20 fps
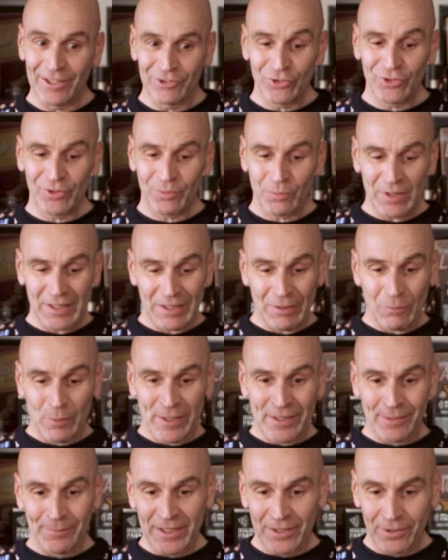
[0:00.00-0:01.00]
I just
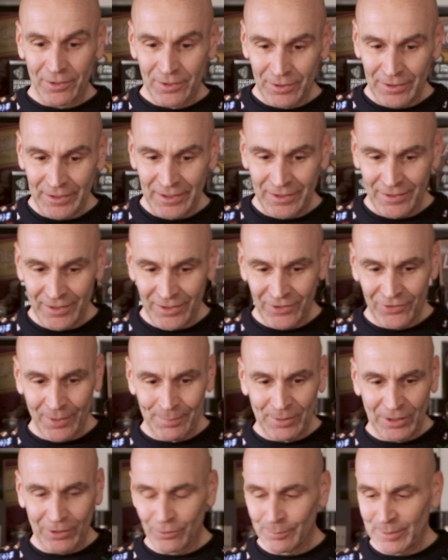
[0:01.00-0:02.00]
went up there, cleaned these
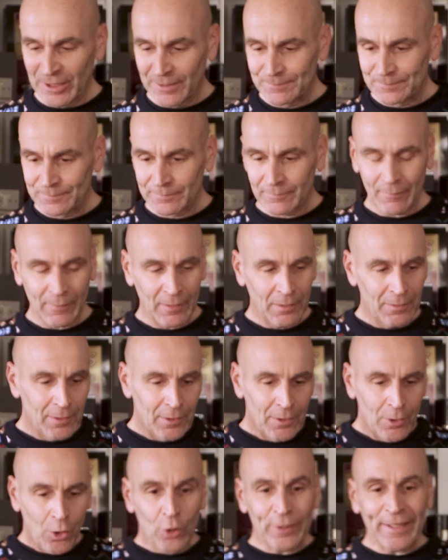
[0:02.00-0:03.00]
up a little bit.
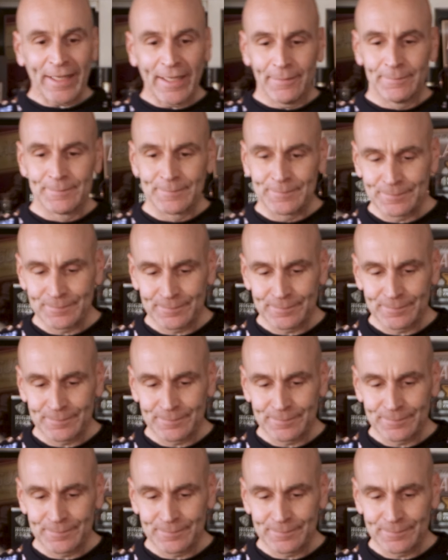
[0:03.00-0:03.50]
Okay.